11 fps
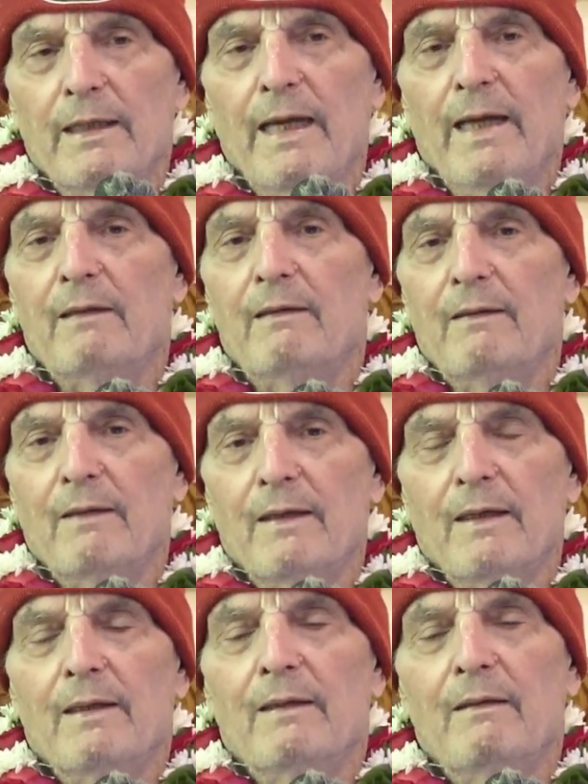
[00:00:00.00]
get
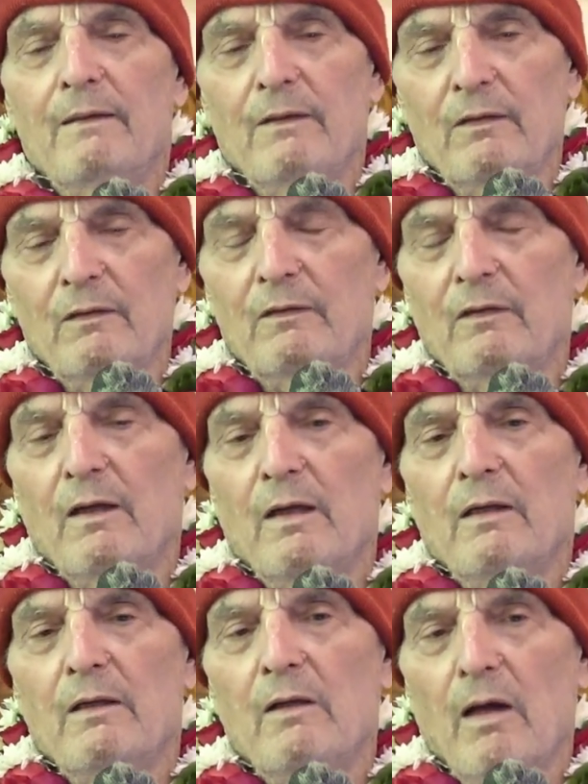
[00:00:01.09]
this
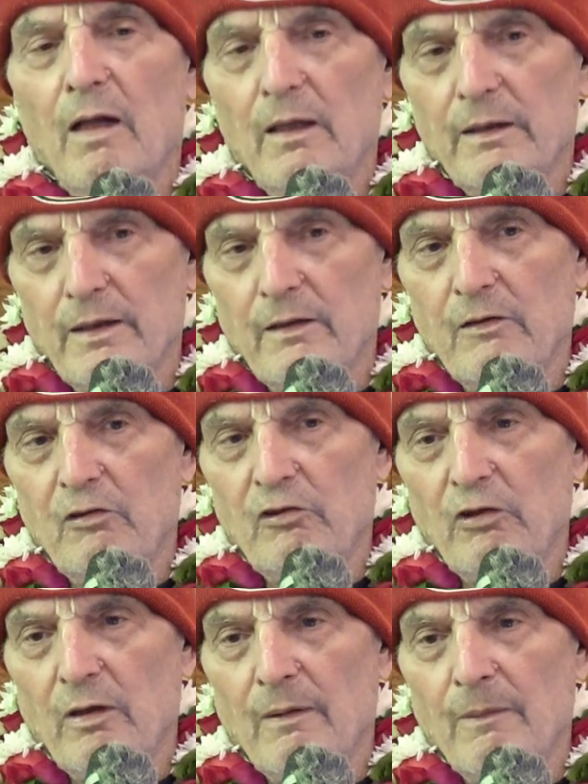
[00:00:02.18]
knowledge.